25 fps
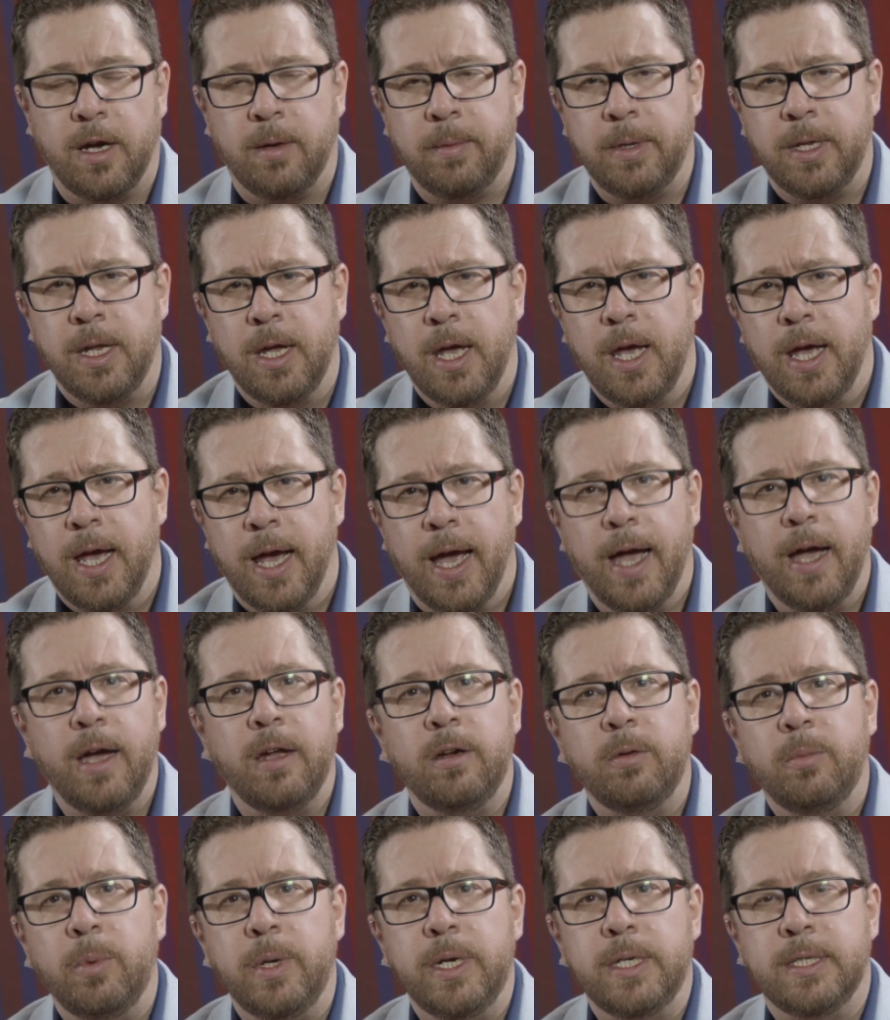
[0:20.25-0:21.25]
I mean, how
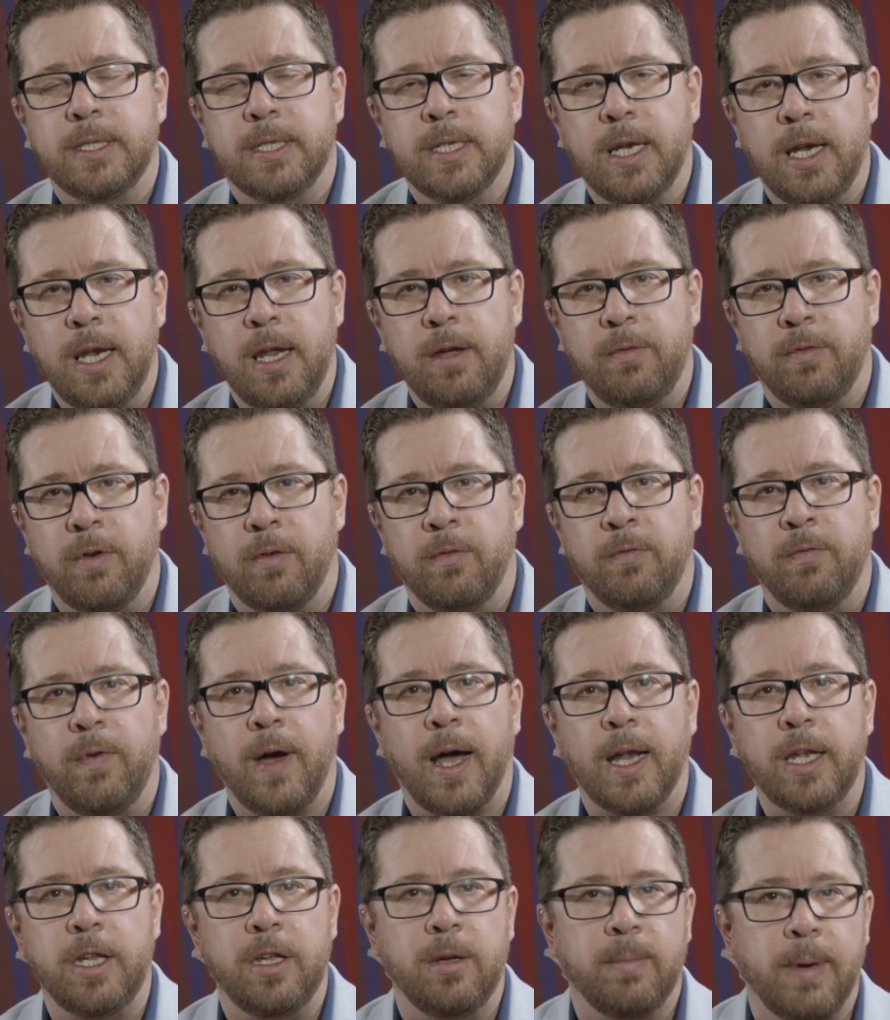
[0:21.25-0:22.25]
do we deliver
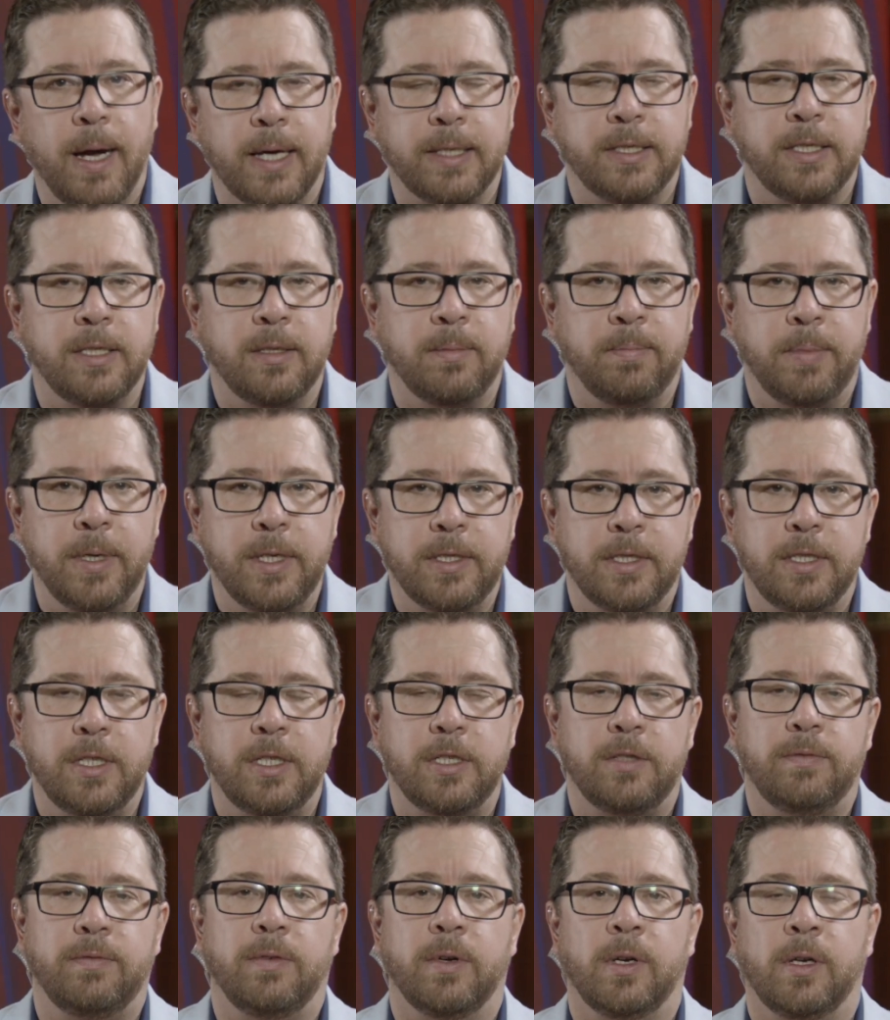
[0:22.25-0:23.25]
value back to the
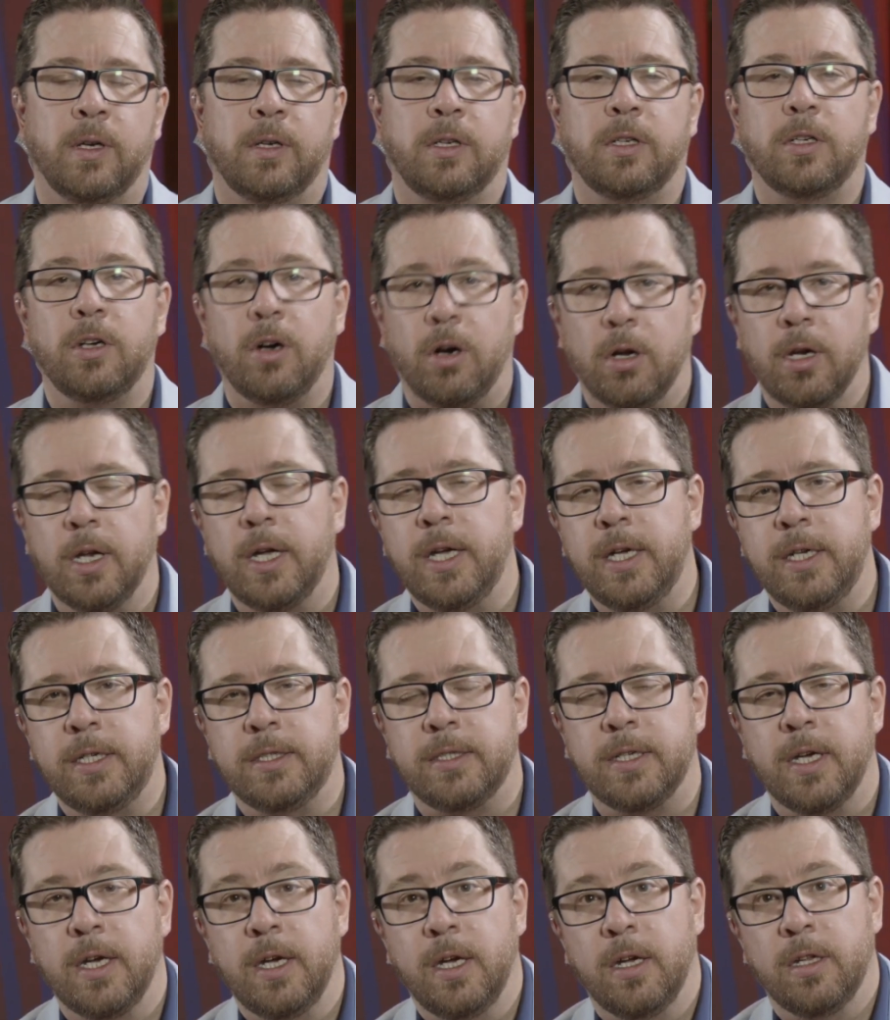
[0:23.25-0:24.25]
business, for
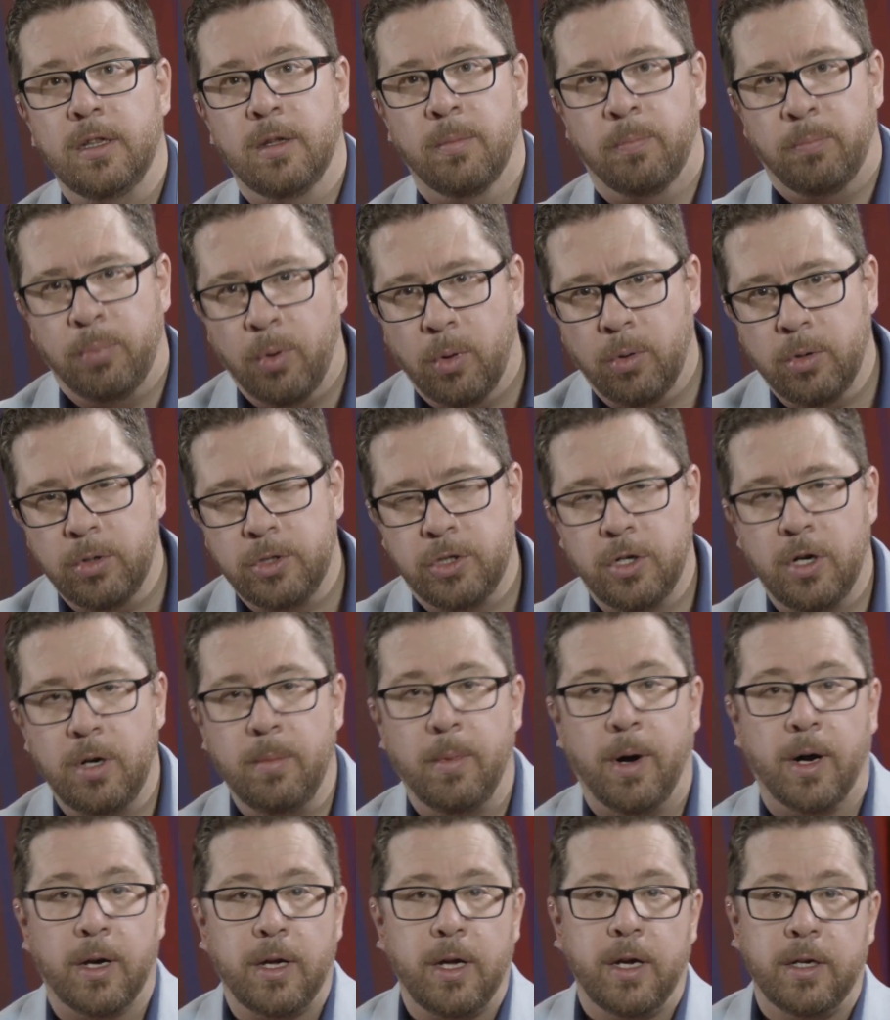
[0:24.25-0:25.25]
colleagues, the boardroom,
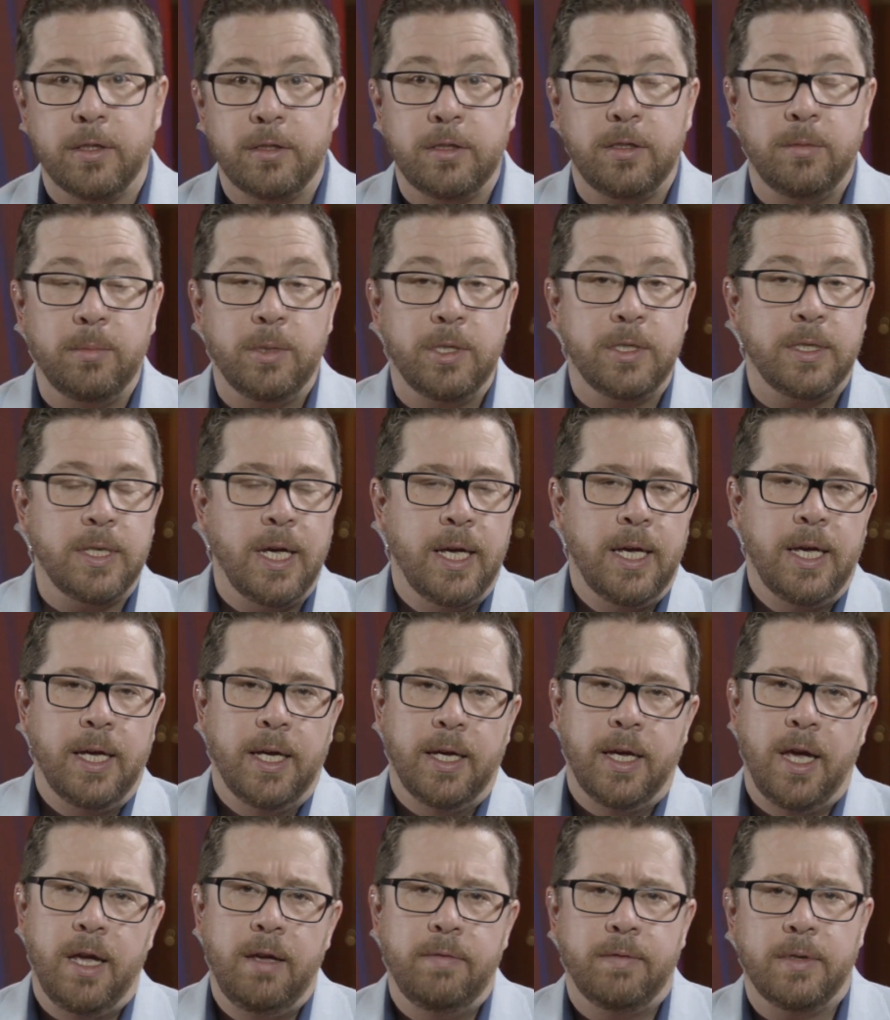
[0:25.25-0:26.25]
our customers,
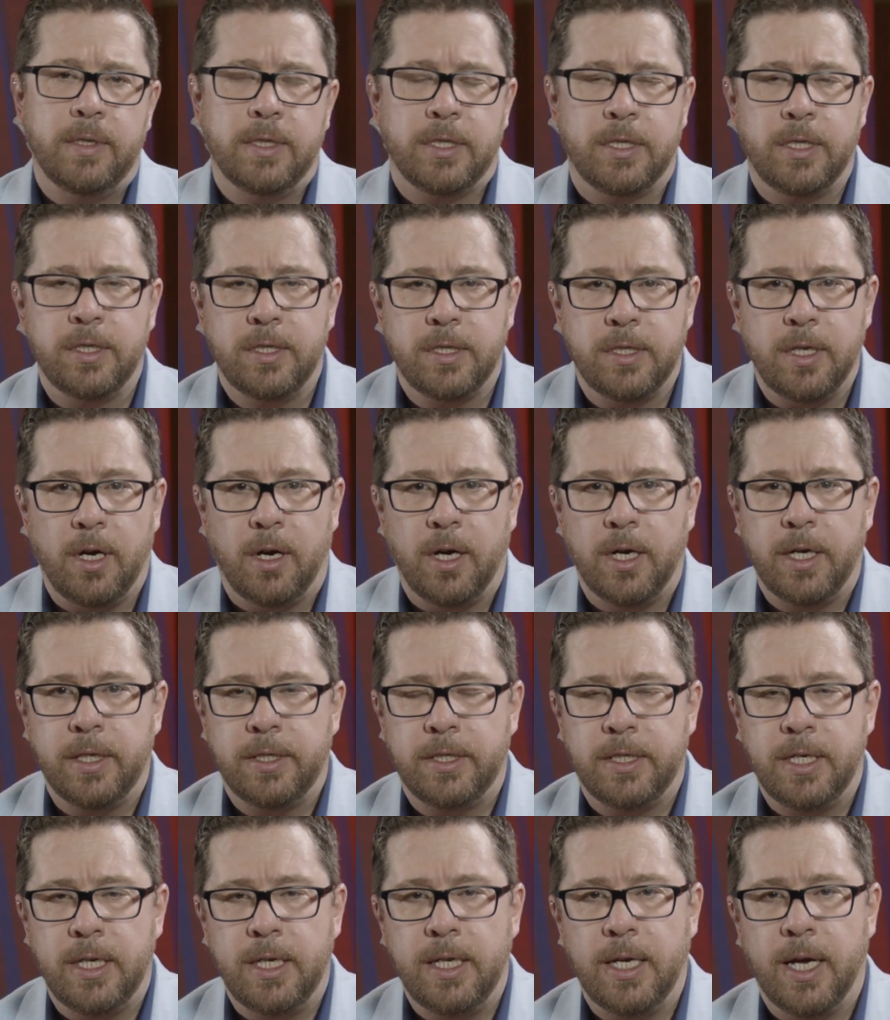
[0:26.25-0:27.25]
even
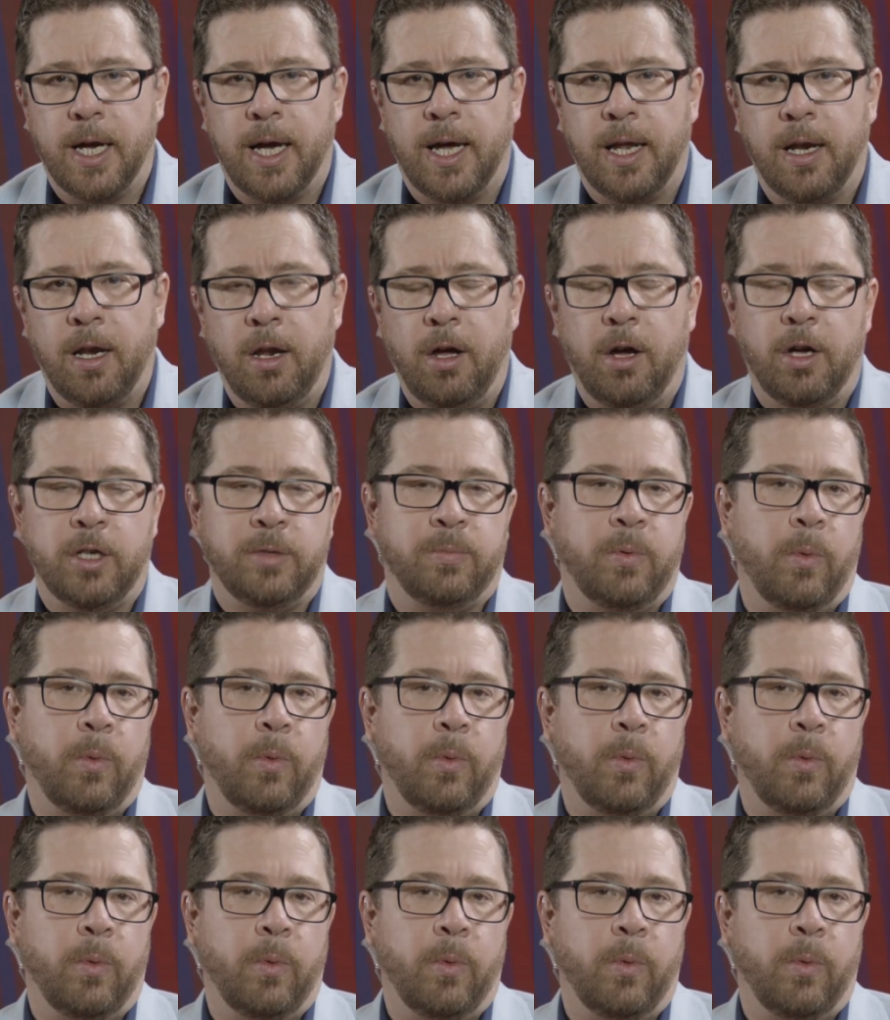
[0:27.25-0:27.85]
society at large?